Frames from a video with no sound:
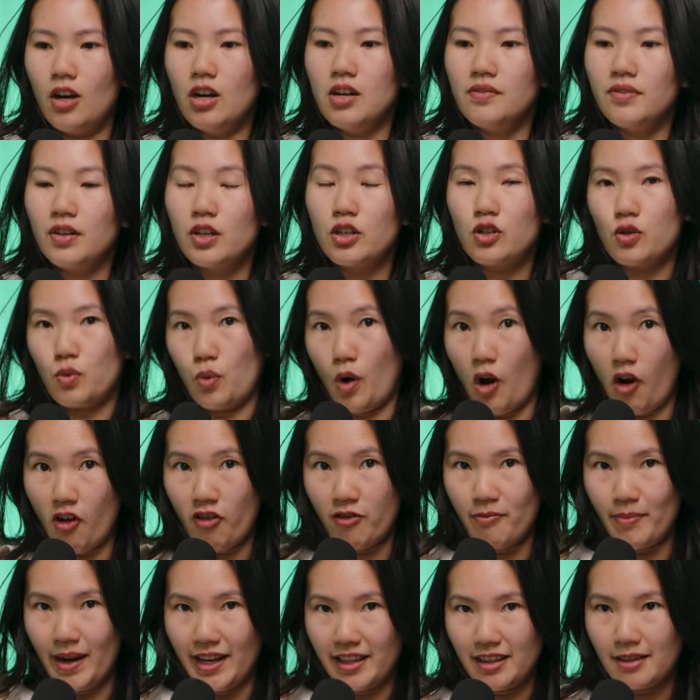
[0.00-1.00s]
over a
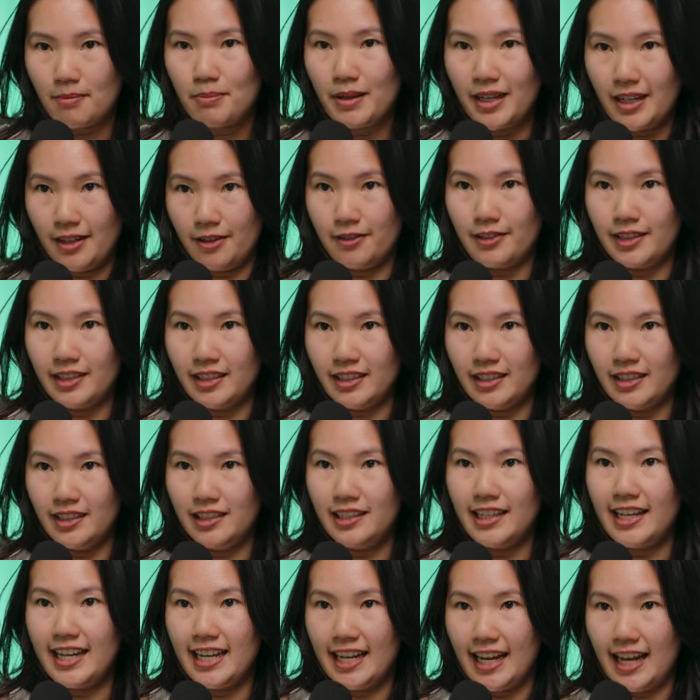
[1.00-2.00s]
12-month
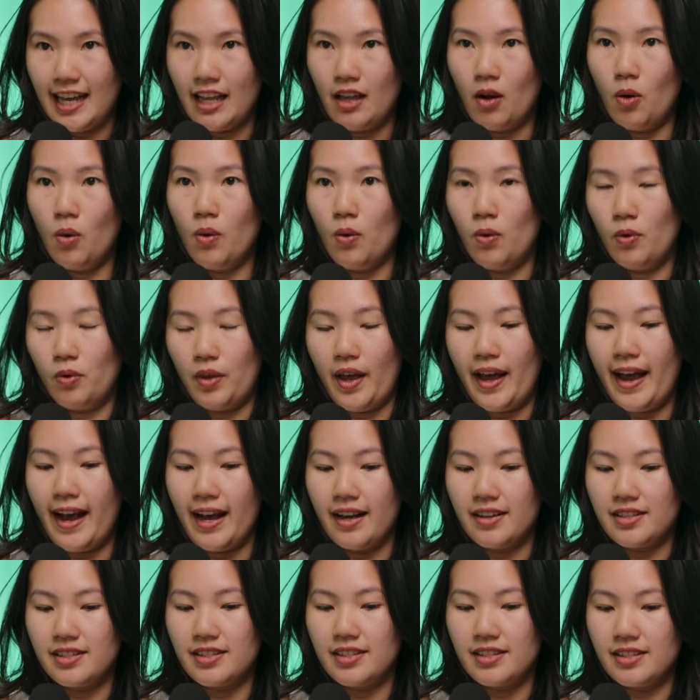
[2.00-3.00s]
period, all the
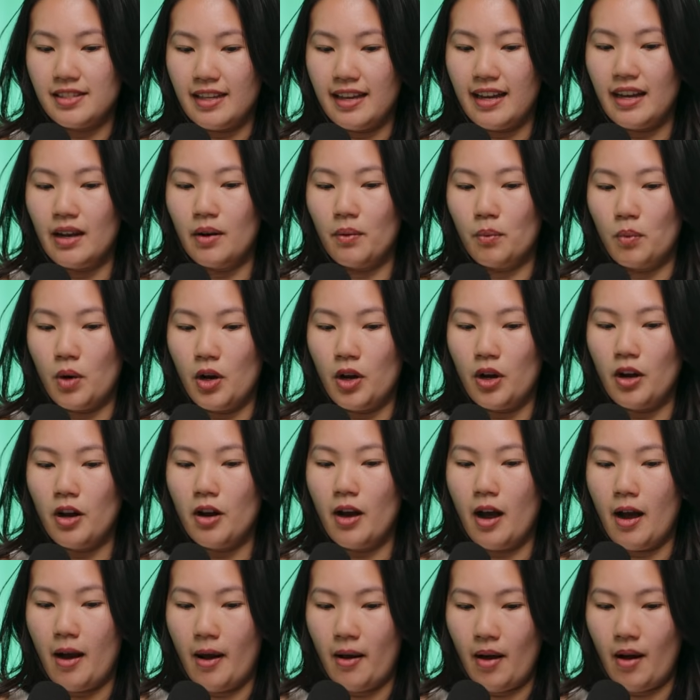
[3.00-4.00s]
houses there
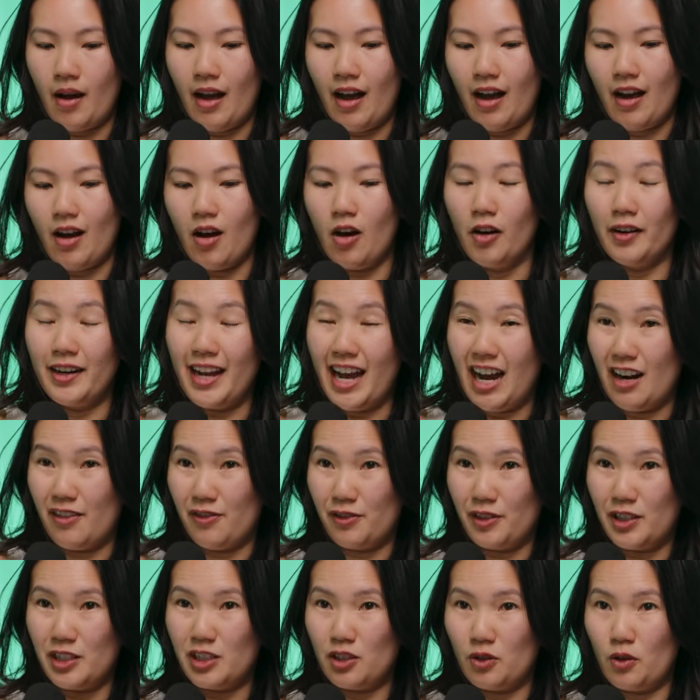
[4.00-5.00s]
were on
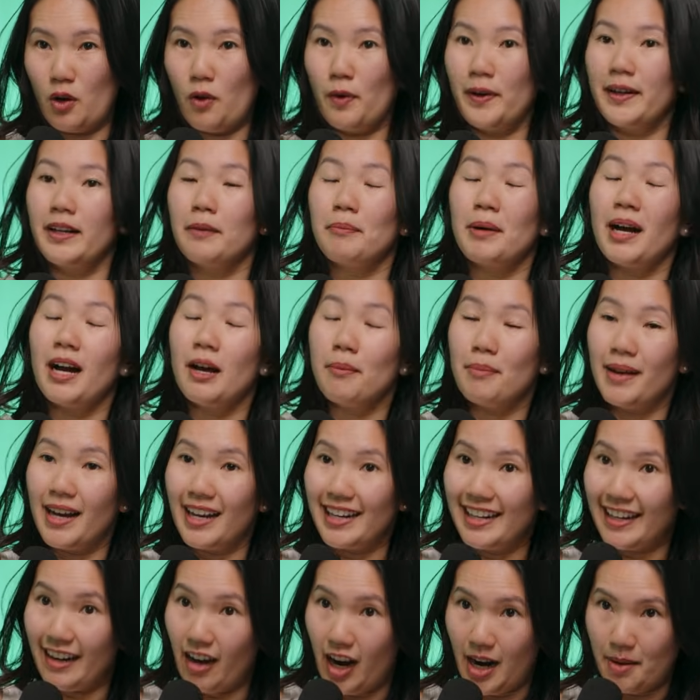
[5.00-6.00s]
average growing by
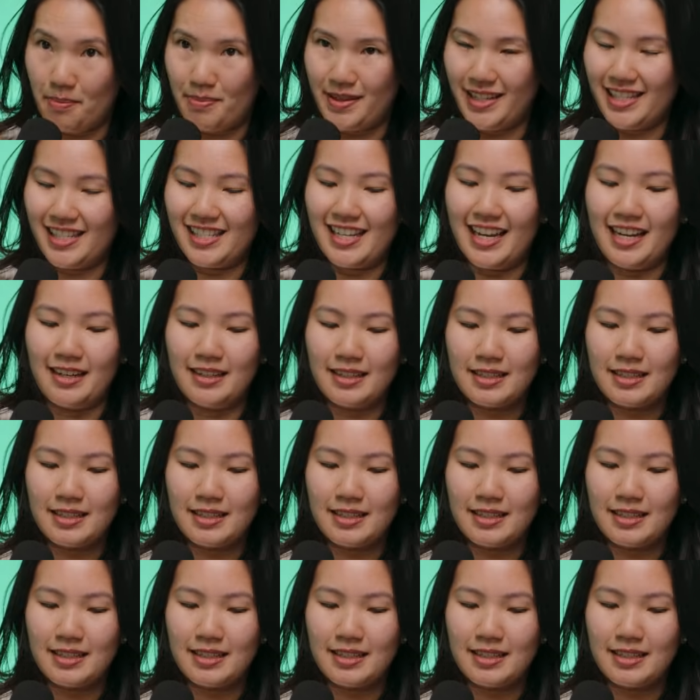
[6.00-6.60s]
about 9%.